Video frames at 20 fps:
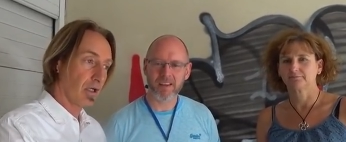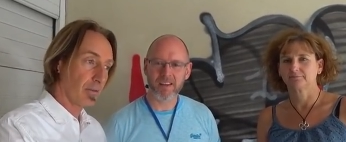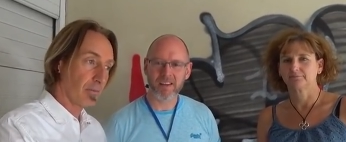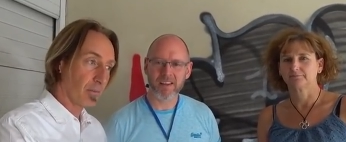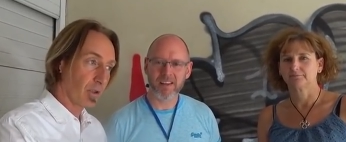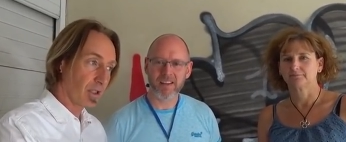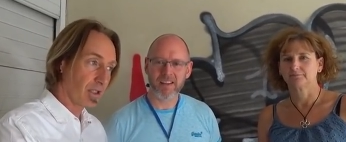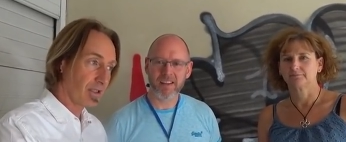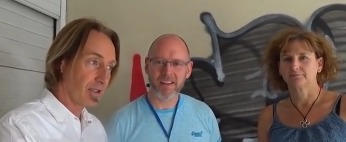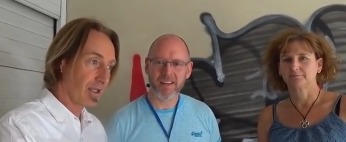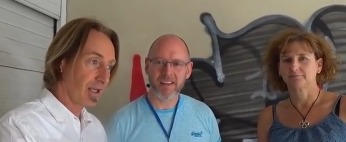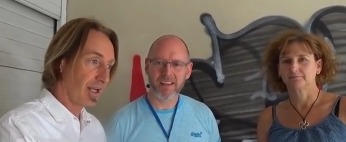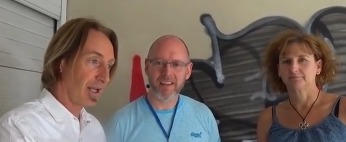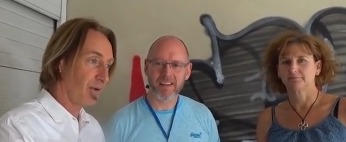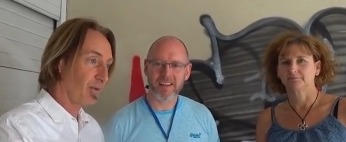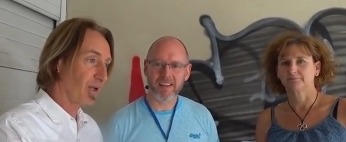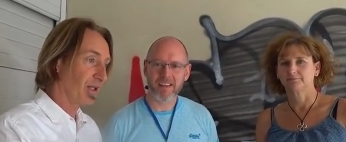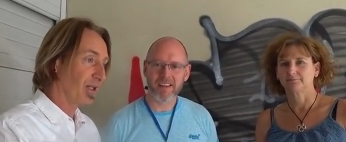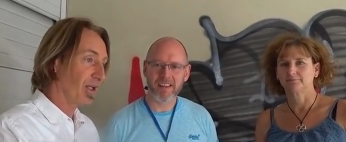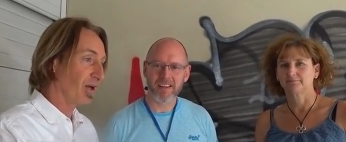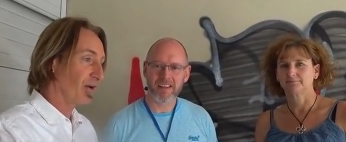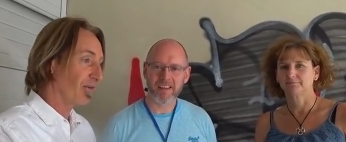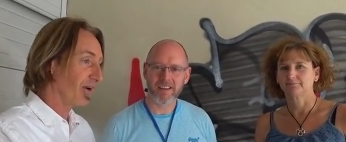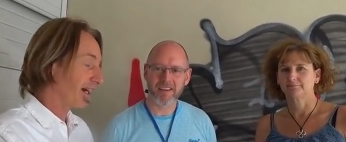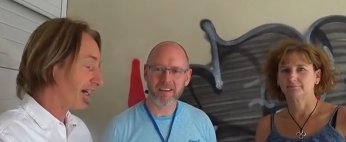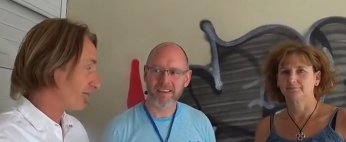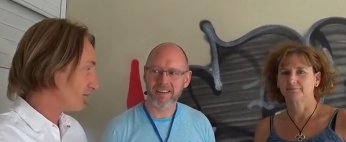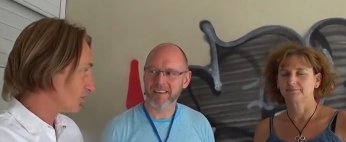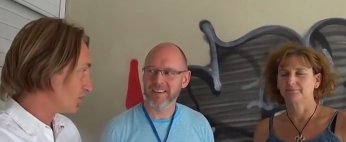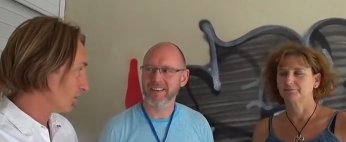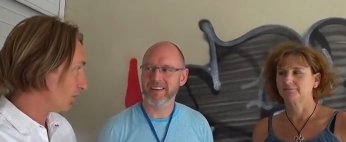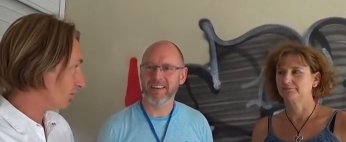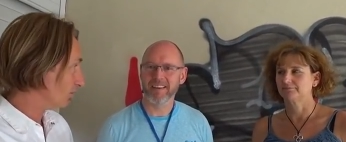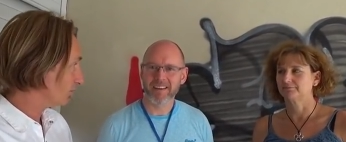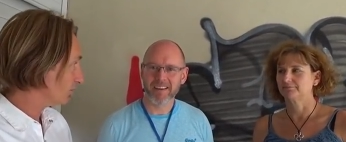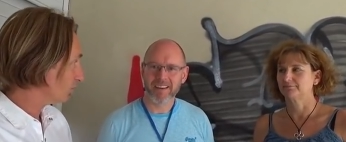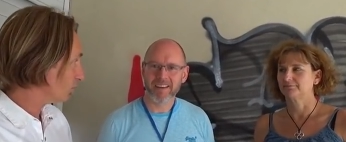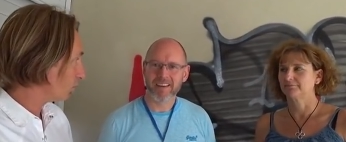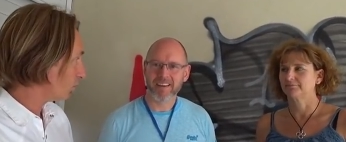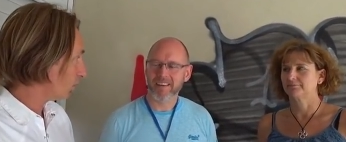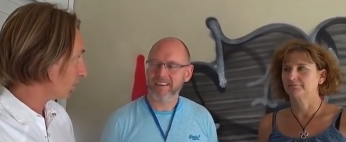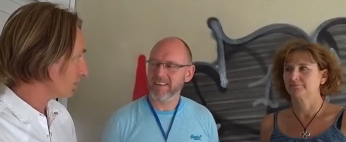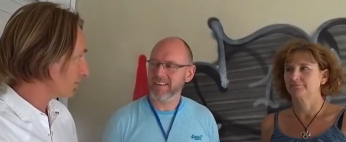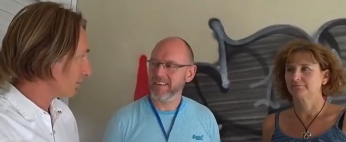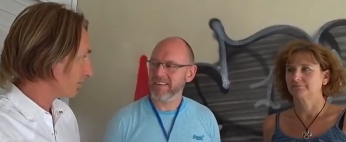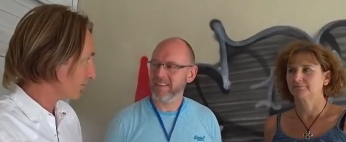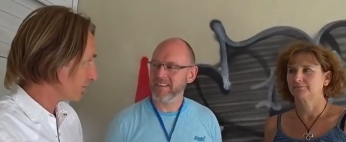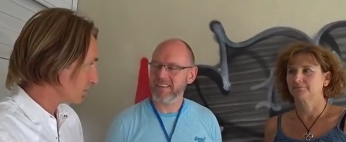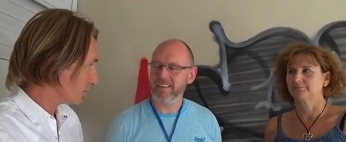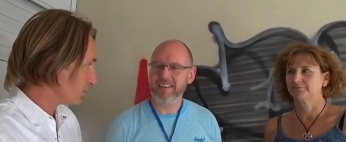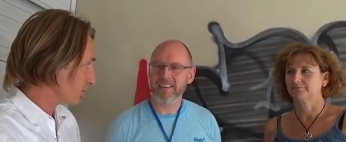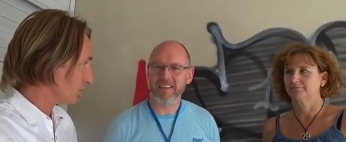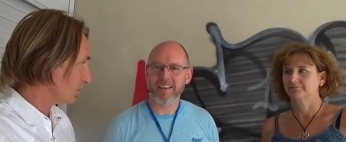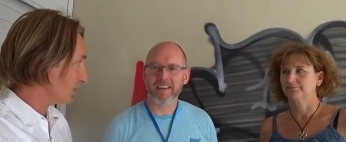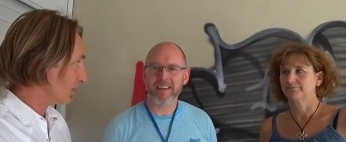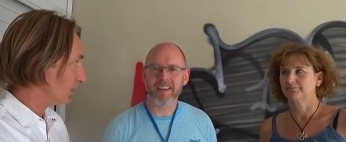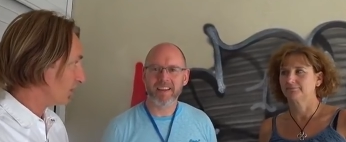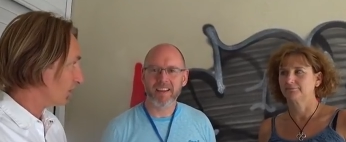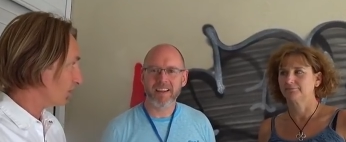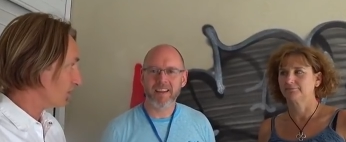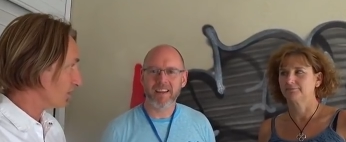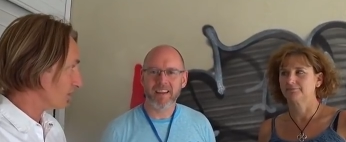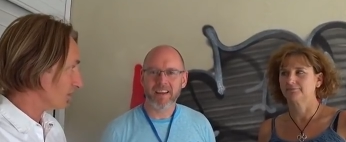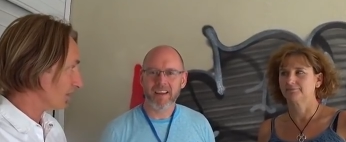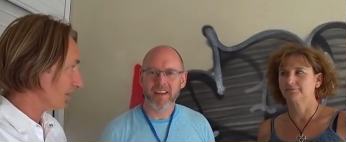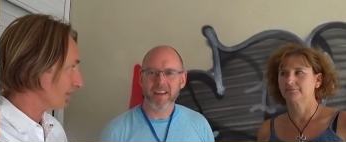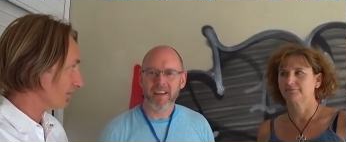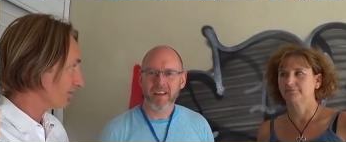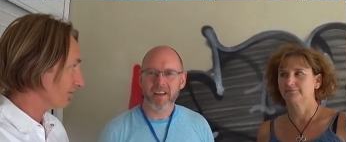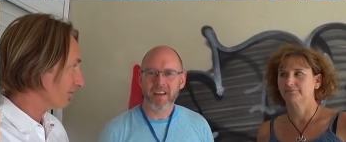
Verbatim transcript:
Speaker 1: Monday when they arrived. So what differences are you noticing?